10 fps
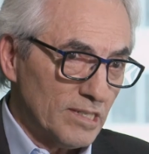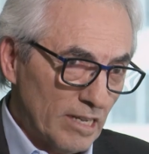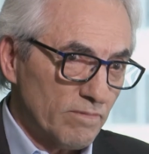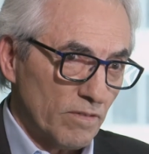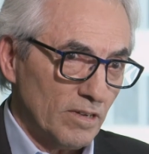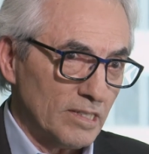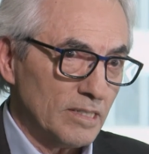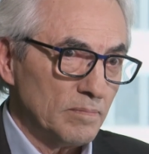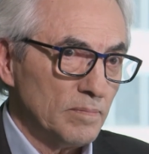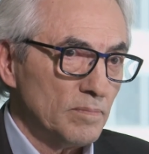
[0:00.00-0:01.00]
set for
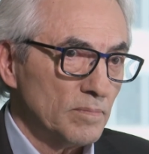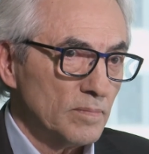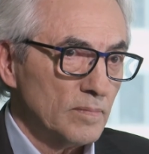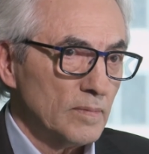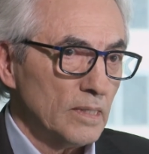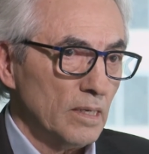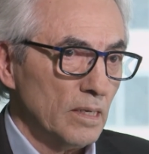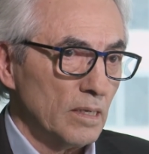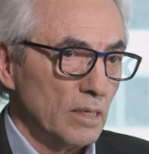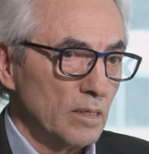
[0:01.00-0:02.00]
us.
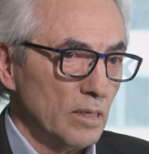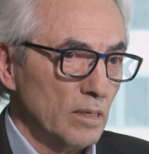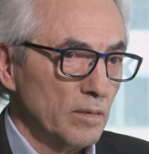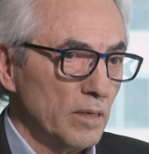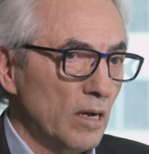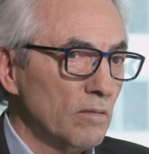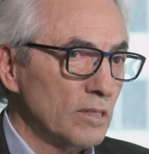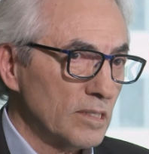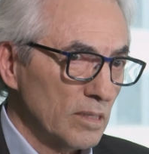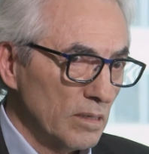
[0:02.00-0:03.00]
And uh, now
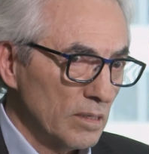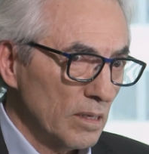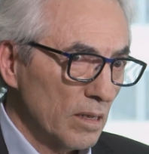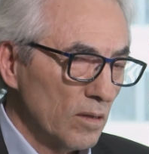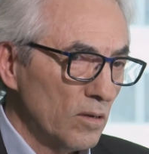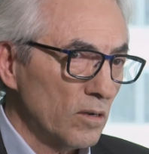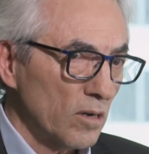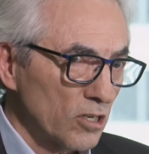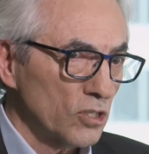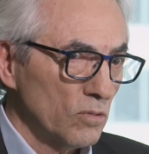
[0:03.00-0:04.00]
it's on
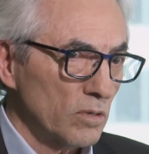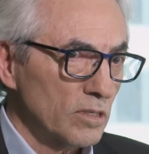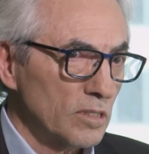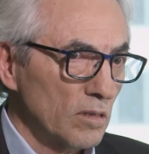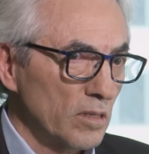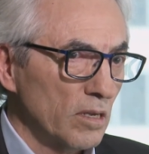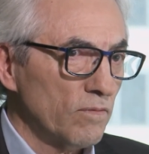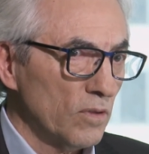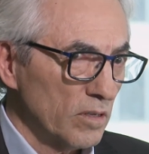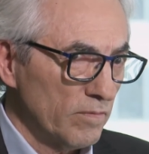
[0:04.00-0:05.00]
our shoulders to take
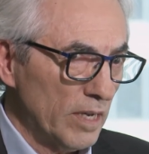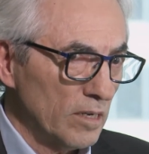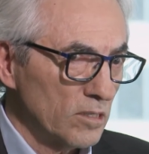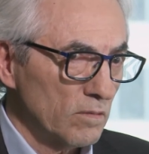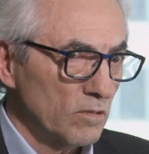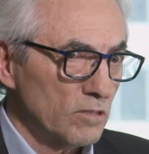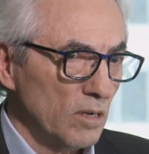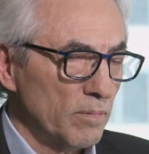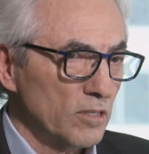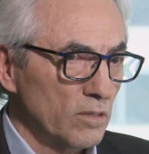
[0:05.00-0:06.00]
full advantage of those
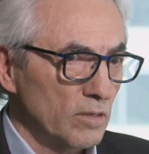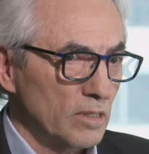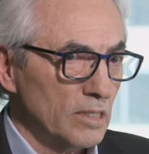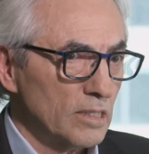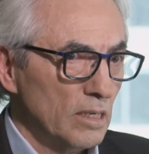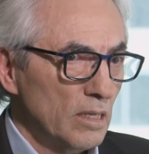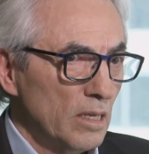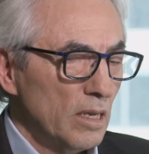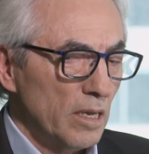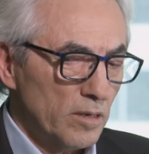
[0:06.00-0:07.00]
opportunities
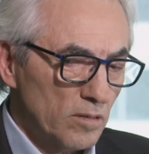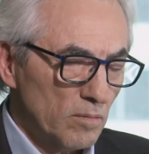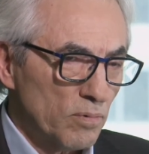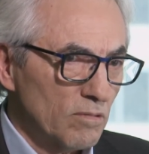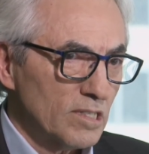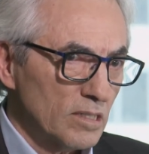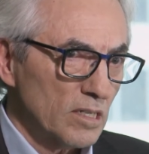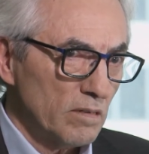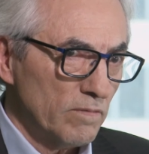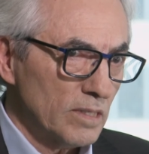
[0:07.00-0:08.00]
and in the process
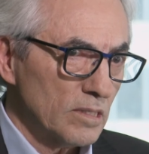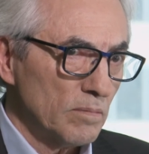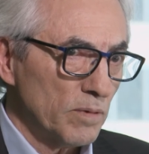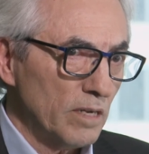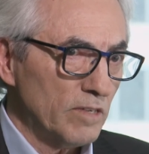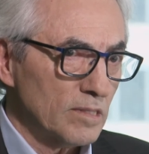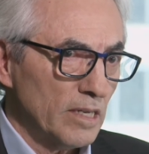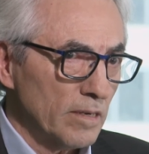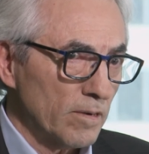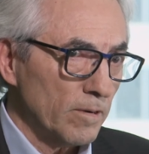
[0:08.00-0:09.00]
convince the private
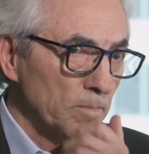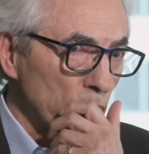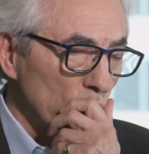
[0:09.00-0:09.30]
sector